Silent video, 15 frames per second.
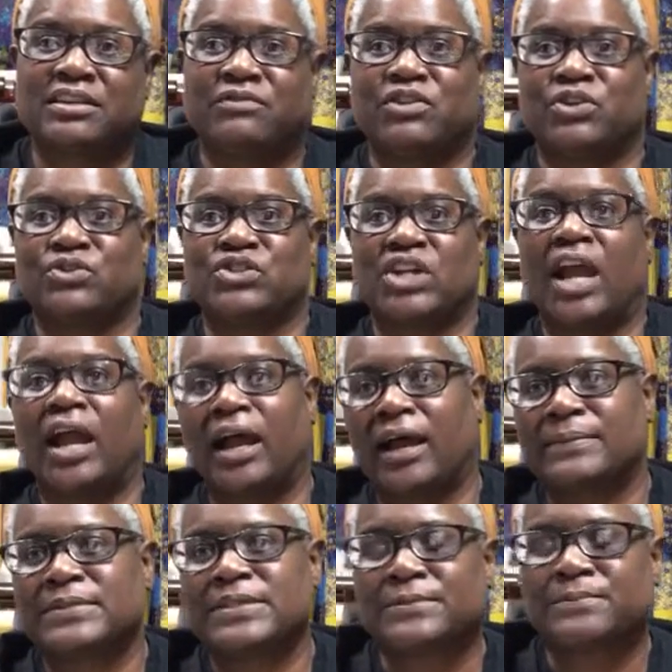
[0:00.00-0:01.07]
of their
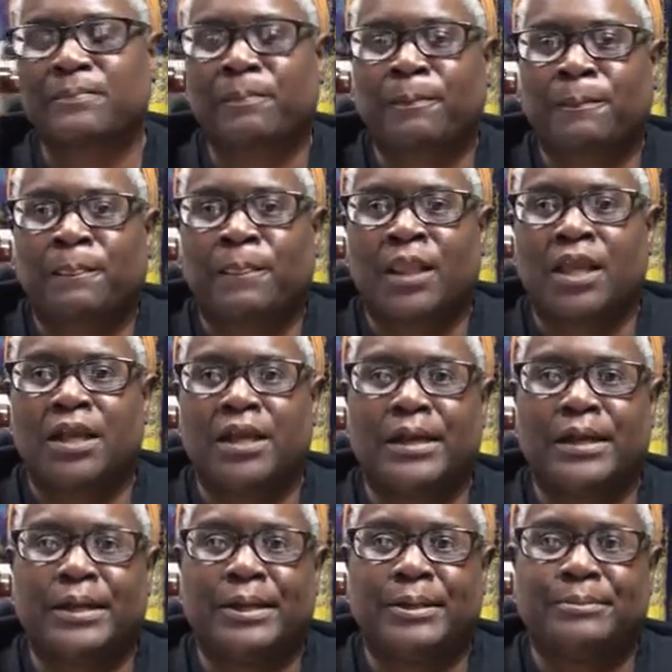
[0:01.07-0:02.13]
jobs,
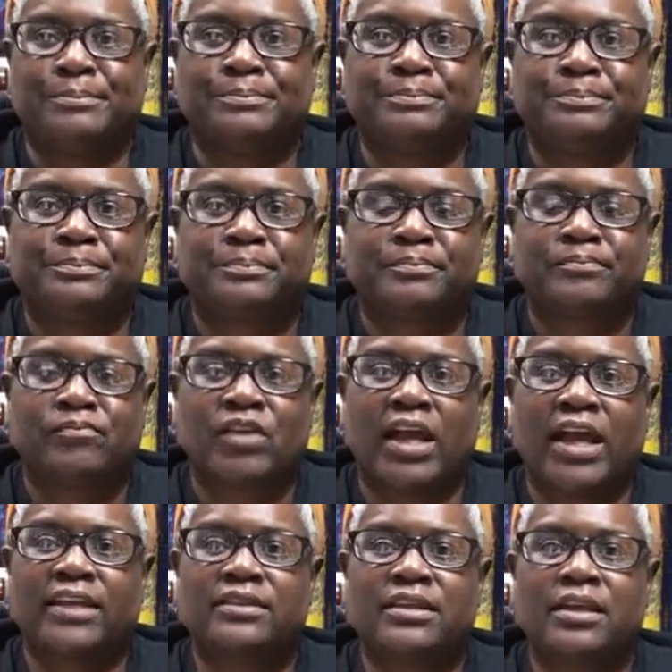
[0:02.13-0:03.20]
um,
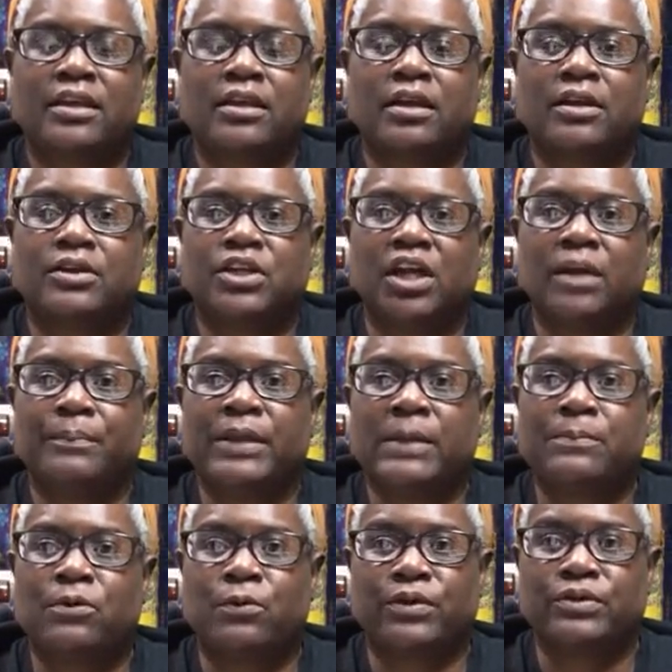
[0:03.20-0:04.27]
I think uh, young
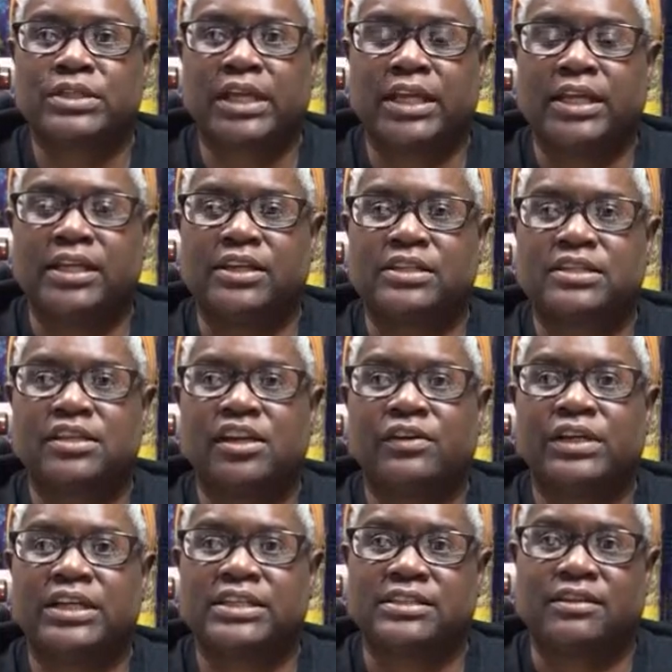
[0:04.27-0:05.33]
people weren't taking it
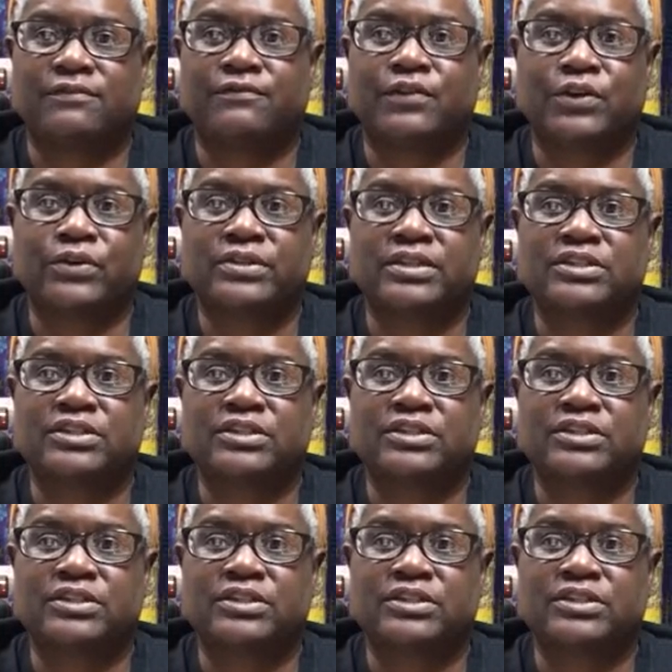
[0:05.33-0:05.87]
serious at first.